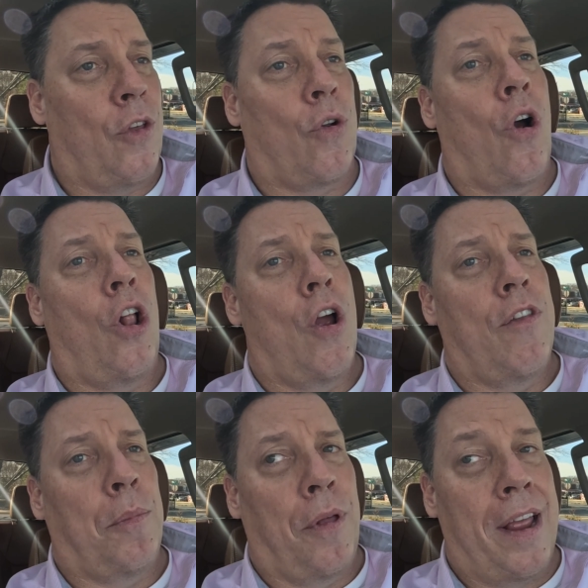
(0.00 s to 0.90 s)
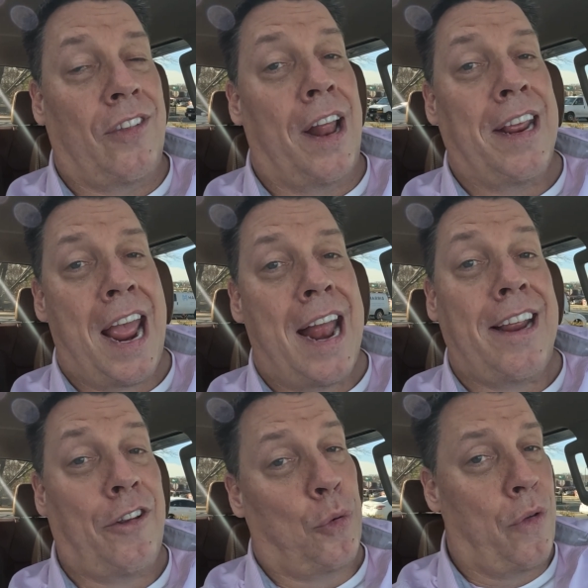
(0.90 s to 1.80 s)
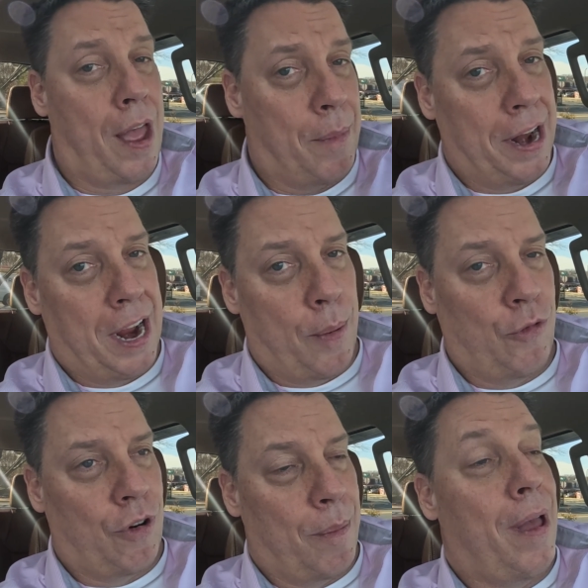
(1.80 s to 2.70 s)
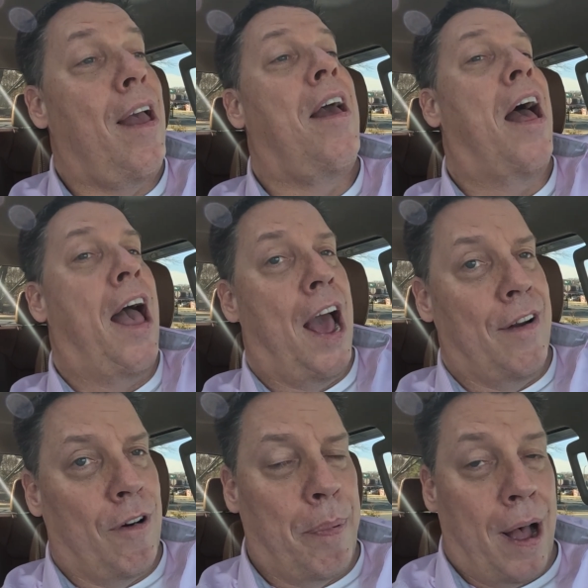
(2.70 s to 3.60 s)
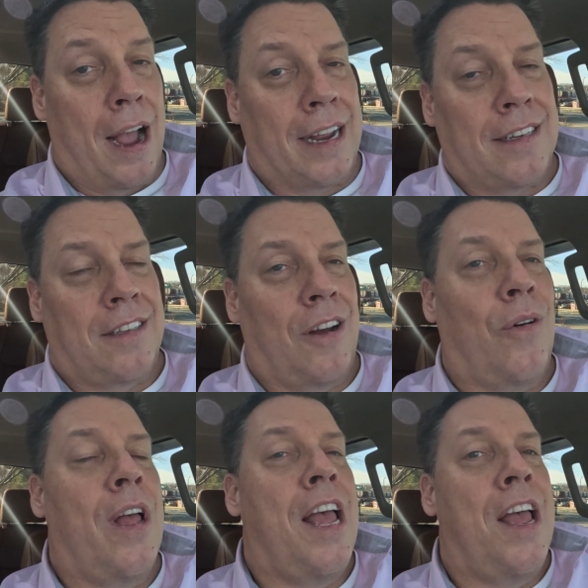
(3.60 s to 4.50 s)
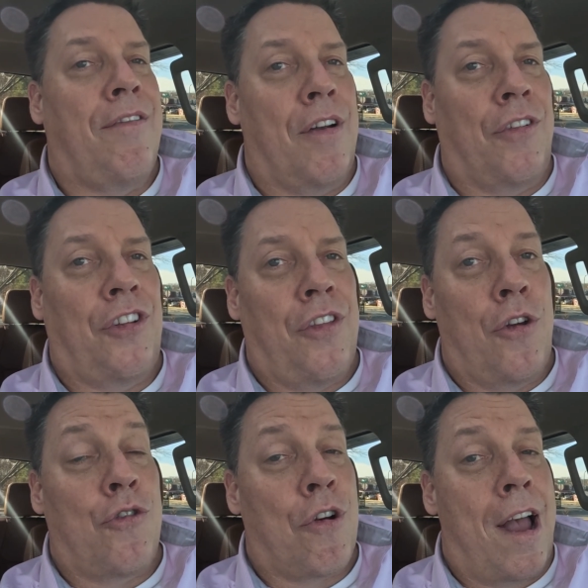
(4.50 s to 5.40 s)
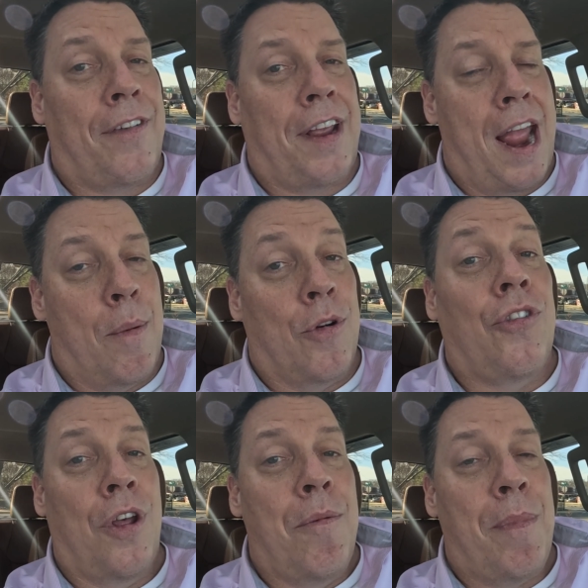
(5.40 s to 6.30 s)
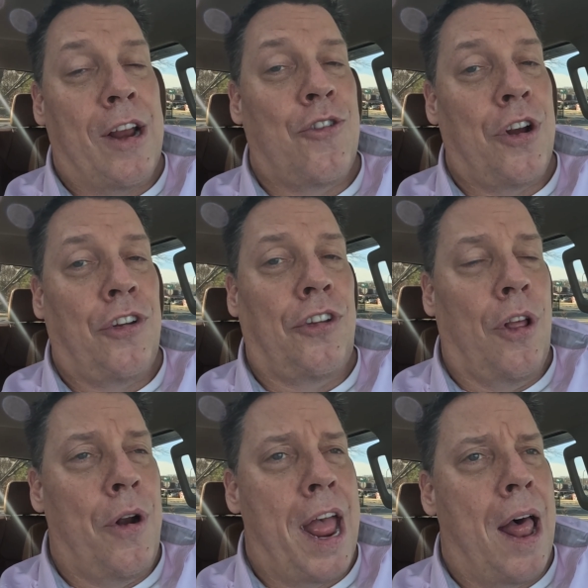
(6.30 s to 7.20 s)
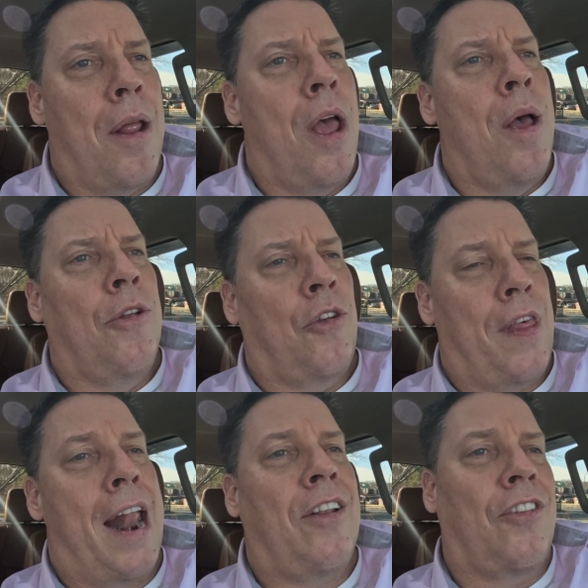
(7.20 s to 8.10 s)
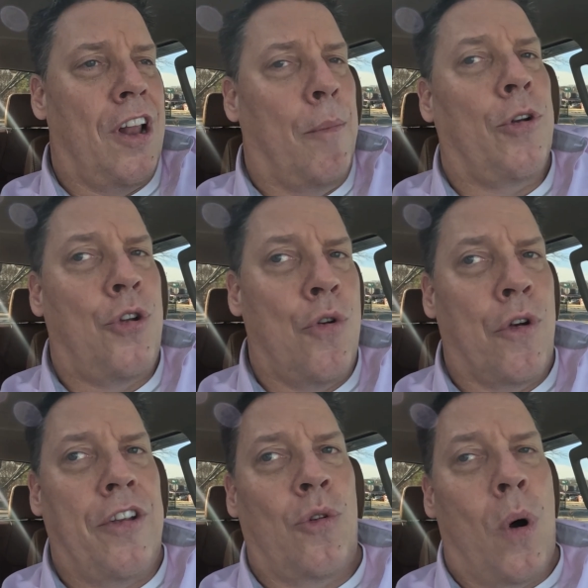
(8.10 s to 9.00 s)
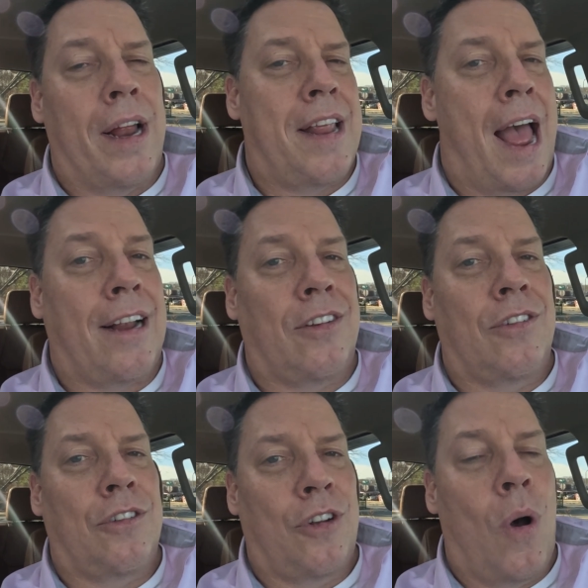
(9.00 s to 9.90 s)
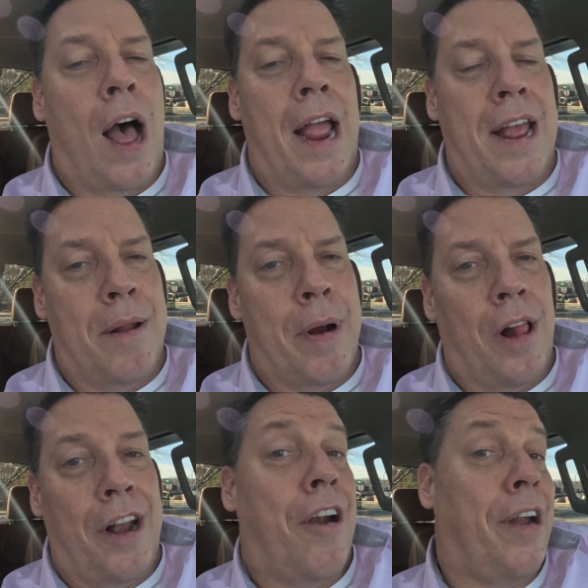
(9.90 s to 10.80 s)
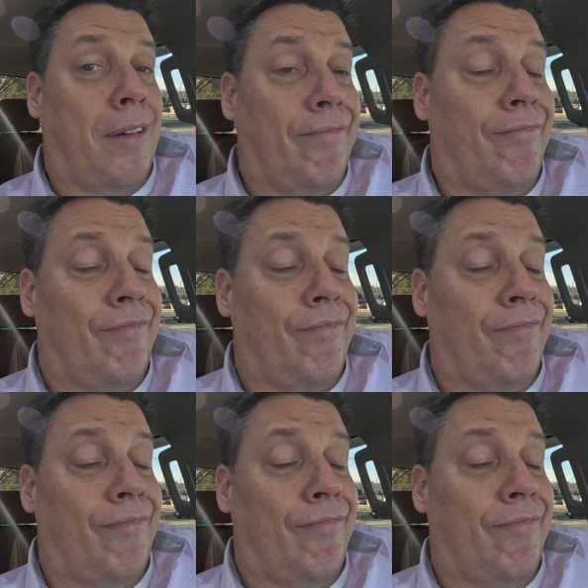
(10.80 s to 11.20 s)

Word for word: So they're all over the place. And again, guess where that money comes from? Out of our pockets. So if you ever see those traffic cameras, make sure you slow down. So that is the number two reason why taxes are so high in the Maryland area.